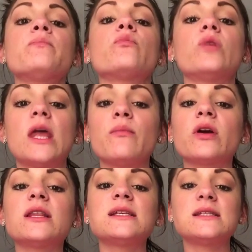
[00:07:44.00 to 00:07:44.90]
When they
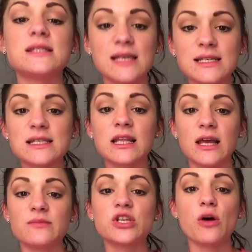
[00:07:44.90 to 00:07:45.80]
bring this 6th
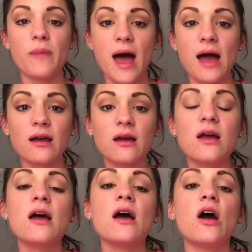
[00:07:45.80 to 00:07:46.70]
clamshell back,
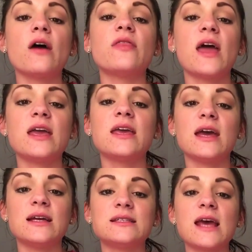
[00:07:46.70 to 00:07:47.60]
they
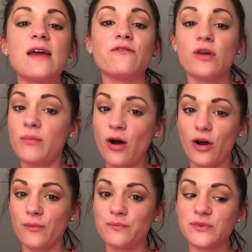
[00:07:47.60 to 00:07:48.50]
get a free bar.